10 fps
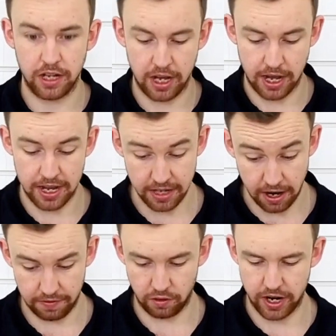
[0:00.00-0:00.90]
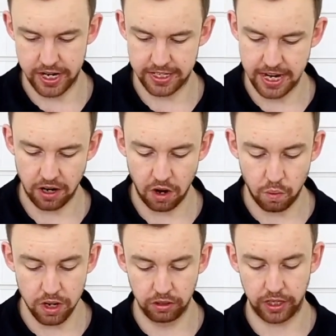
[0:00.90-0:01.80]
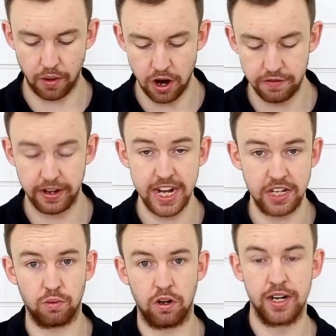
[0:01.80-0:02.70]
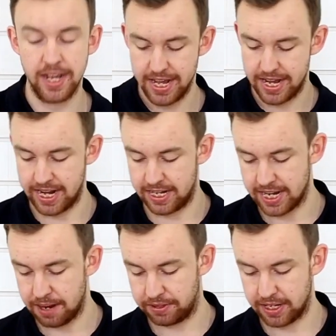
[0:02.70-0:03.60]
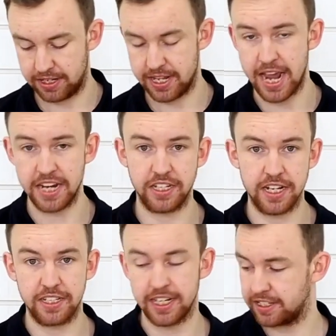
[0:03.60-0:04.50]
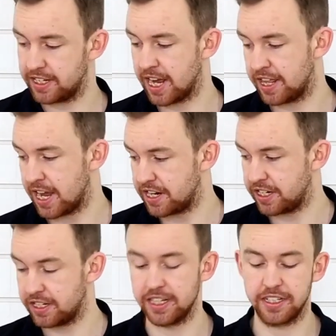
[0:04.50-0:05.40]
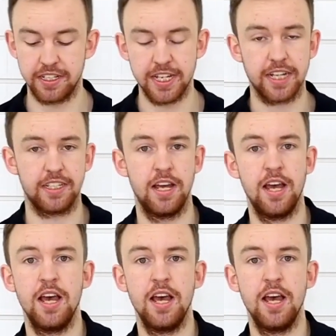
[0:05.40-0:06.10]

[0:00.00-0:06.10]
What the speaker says: As I have already said, I will go over each one in depth. That's the HT60 and the HT66.